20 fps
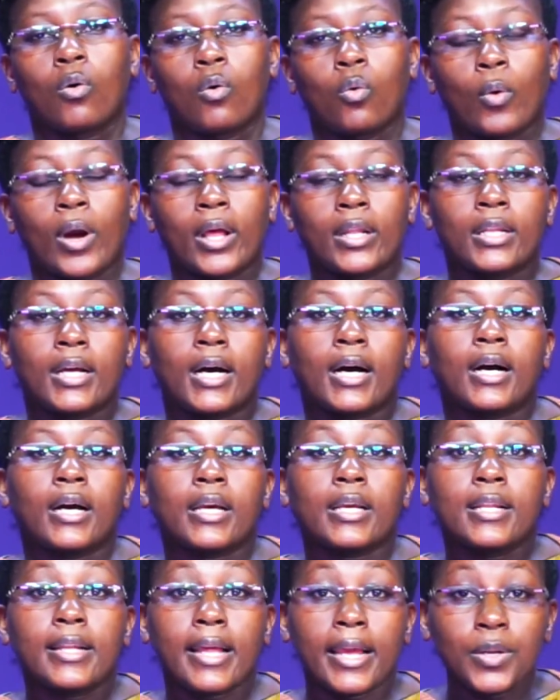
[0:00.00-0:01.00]
Well, uh,
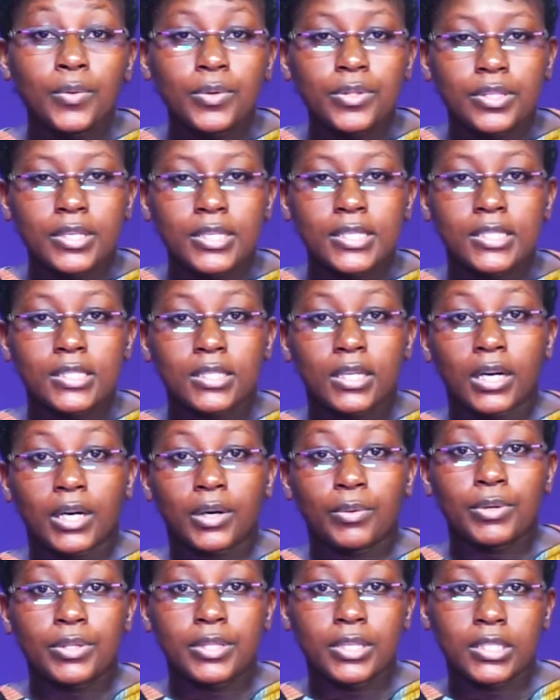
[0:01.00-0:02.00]
in line with this, uh,
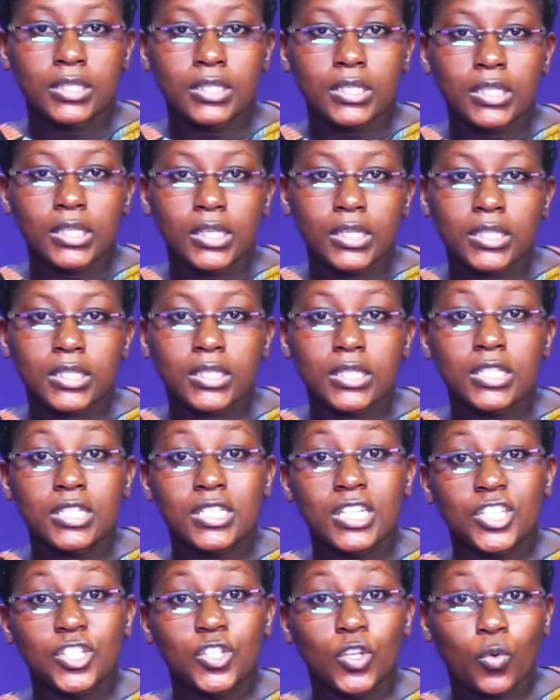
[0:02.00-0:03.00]
with this year's
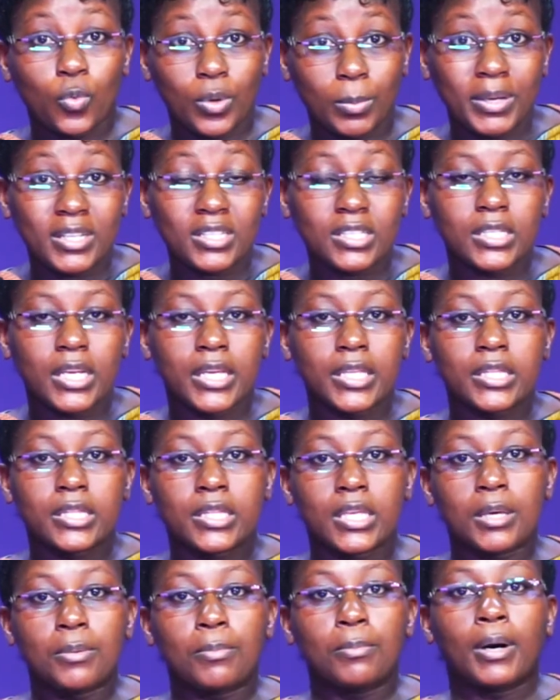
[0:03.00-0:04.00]
International Women's Day
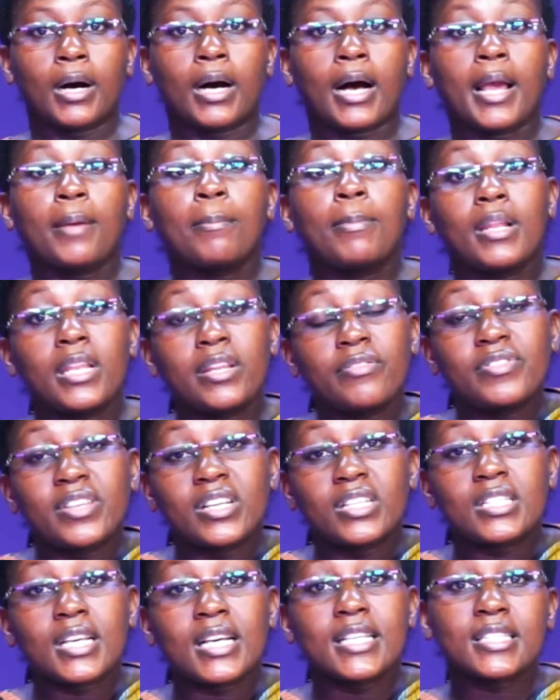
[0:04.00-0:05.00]
theme, uh, I believe
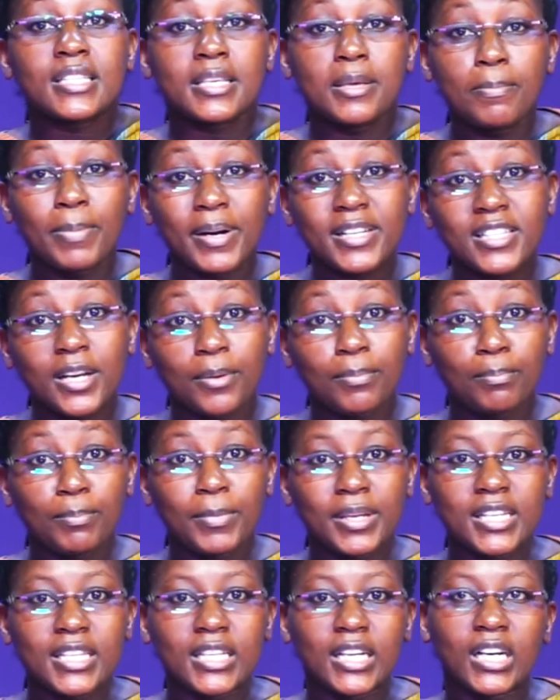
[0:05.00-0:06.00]
that as Impact Hub
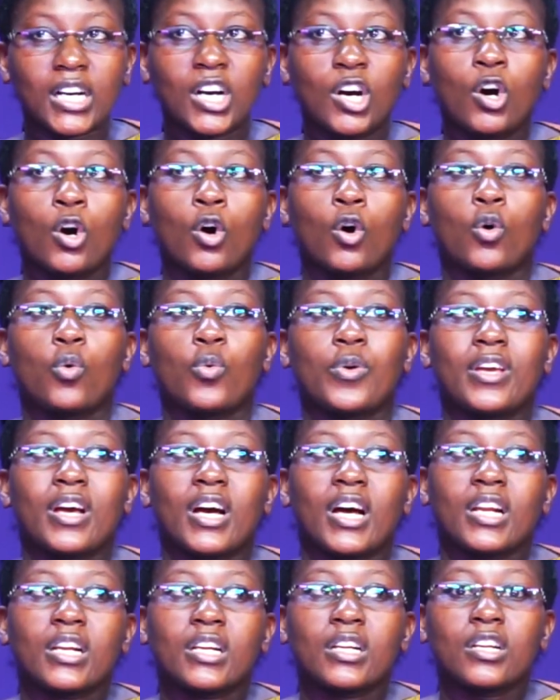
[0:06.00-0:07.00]
Media, we
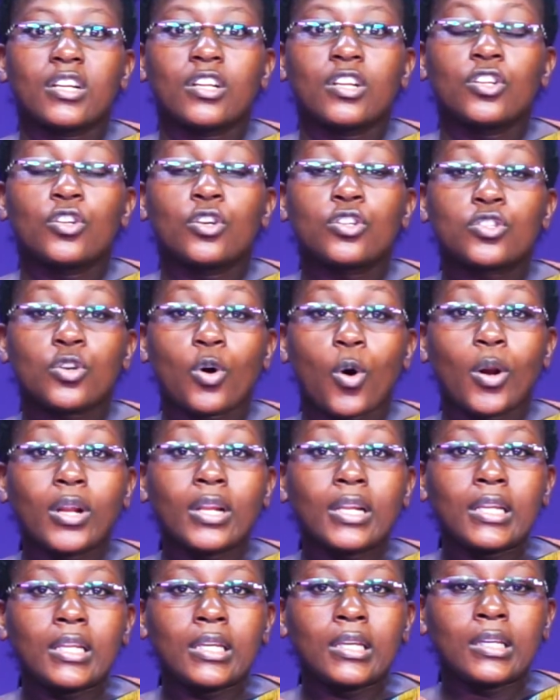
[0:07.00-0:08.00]
are not
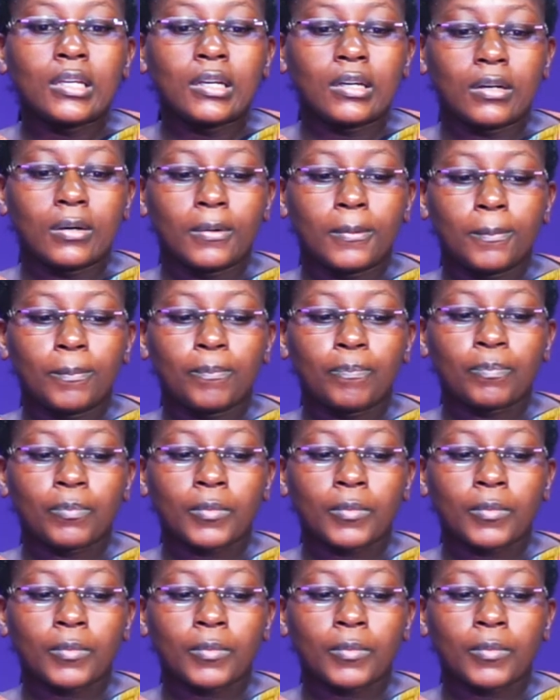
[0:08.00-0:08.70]
only um,